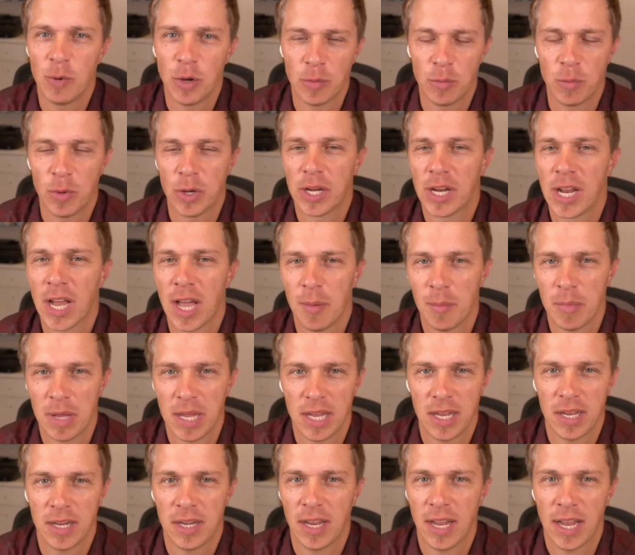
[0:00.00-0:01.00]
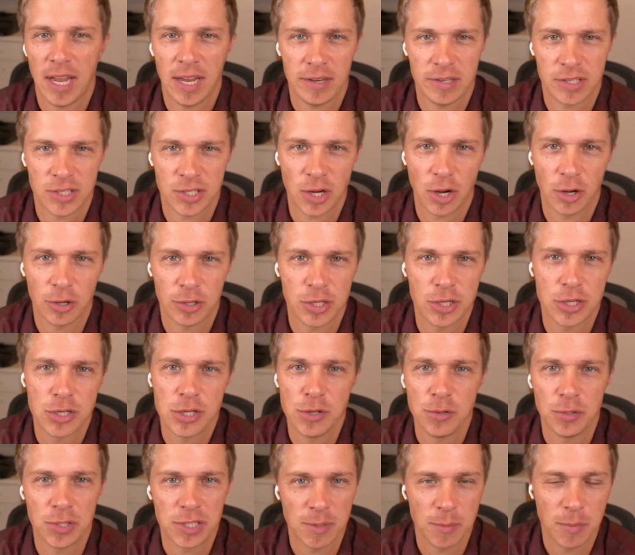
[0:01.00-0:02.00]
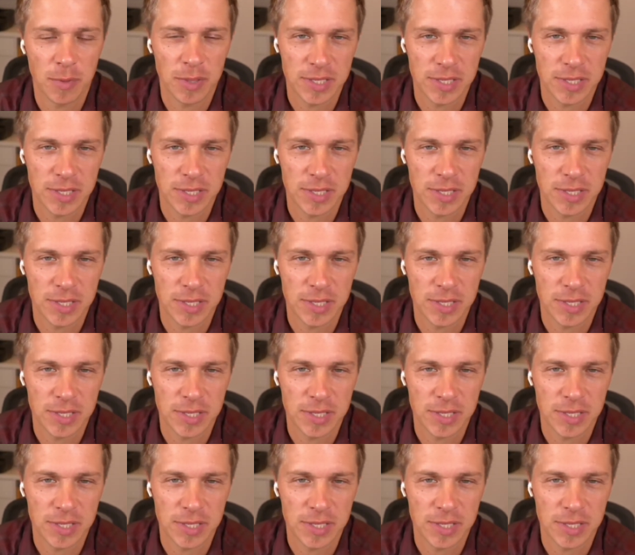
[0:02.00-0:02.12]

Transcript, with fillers: someone would come in and start to do